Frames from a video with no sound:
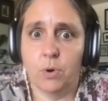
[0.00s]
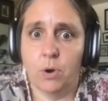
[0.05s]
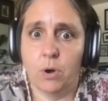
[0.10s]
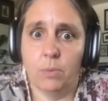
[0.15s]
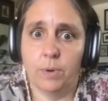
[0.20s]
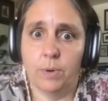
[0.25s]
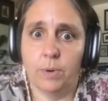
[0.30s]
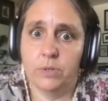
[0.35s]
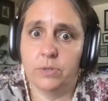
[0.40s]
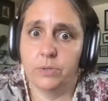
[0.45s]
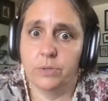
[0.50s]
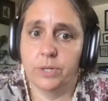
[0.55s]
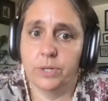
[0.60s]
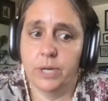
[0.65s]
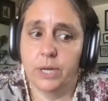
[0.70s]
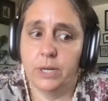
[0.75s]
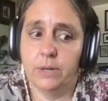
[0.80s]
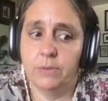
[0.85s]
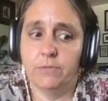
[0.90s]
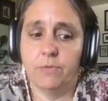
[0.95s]
we're always
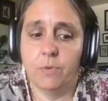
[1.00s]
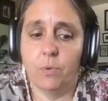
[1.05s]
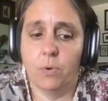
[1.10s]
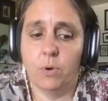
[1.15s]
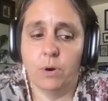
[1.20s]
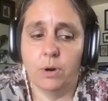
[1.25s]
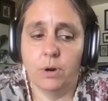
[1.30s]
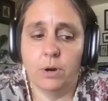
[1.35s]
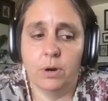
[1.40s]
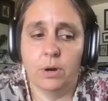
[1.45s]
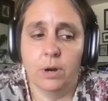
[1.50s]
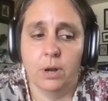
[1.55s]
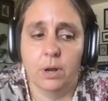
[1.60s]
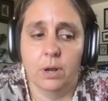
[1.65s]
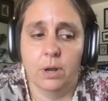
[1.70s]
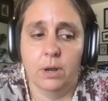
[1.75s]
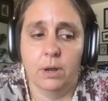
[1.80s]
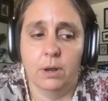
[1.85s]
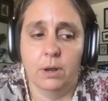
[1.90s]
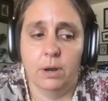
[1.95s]
looking for,
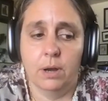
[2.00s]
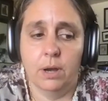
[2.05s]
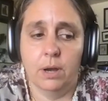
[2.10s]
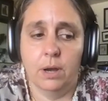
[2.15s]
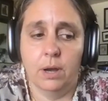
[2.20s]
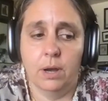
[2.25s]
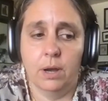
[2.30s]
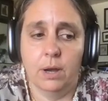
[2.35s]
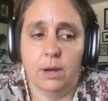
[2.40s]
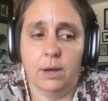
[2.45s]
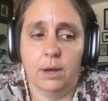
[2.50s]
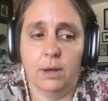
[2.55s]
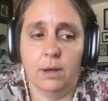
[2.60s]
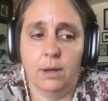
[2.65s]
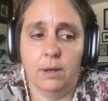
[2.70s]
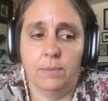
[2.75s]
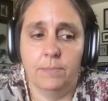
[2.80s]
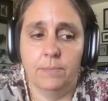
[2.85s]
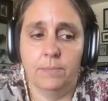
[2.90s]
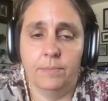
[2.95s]

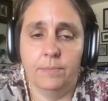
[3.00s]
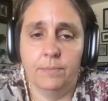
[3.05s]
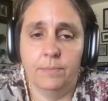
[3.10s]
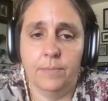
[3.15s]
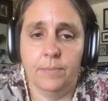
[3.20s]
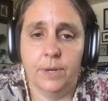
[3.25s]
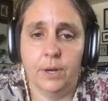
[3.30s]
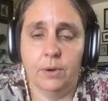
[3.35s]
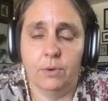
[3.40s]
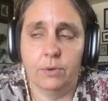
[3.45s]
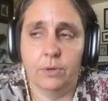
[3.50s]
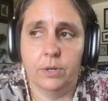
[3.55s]
good